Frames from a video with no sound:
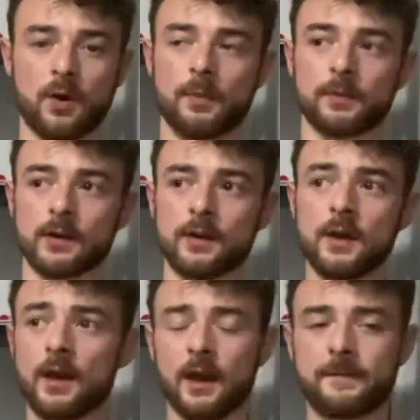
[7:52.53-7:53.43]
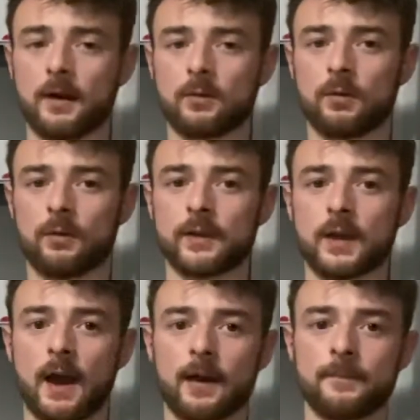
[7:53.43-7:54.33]
If I don't know the guy,
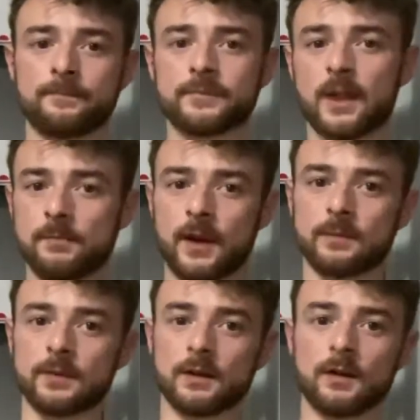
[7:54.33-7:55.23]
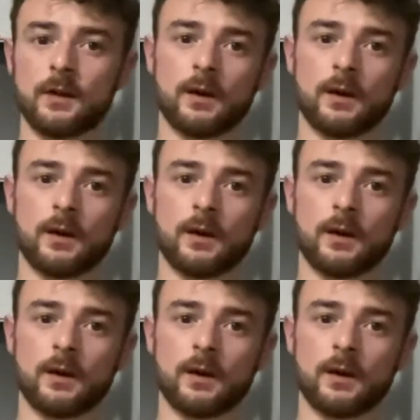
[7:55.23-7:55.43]
then maybe, okay?